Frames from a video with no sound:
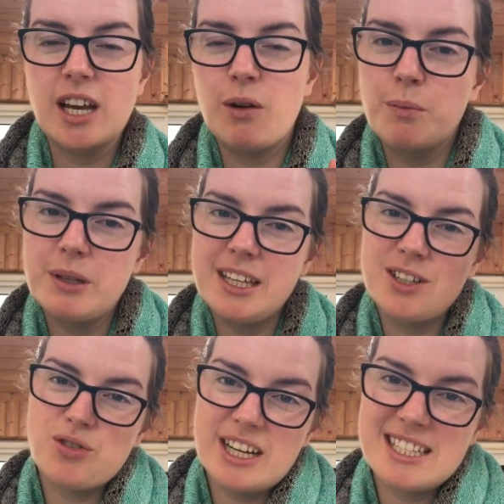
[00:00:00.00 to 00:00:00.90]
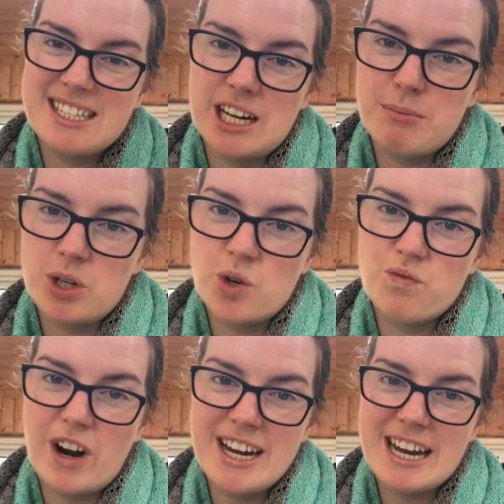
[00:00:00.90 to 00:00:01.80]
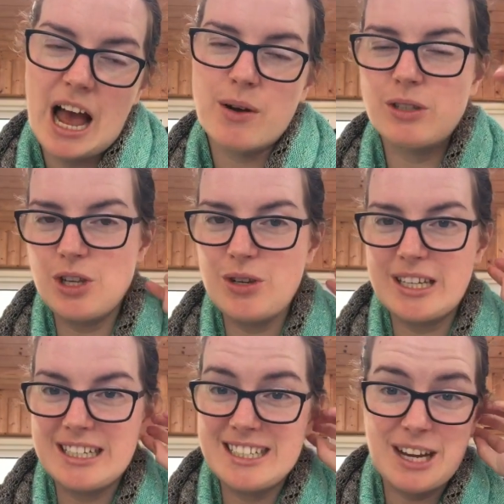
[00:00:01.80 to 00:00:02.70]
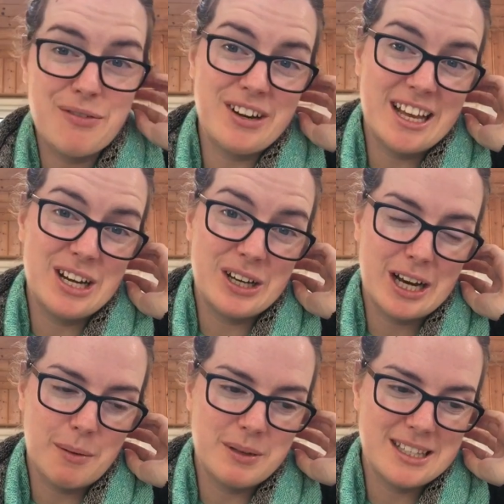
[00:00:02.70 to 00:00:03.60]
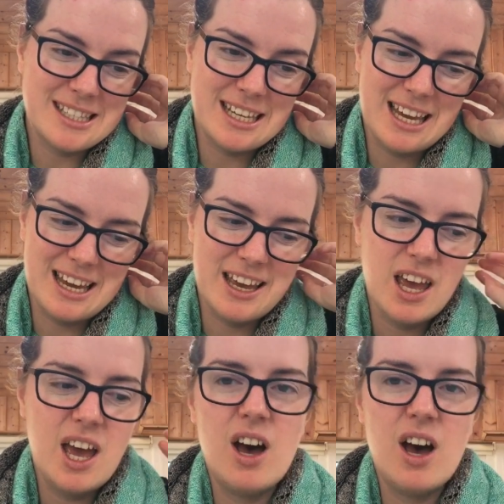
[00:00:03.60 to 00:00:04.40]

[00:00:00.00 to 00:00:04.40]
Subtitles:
I will put the address down below right now so you can definitely look it up and see.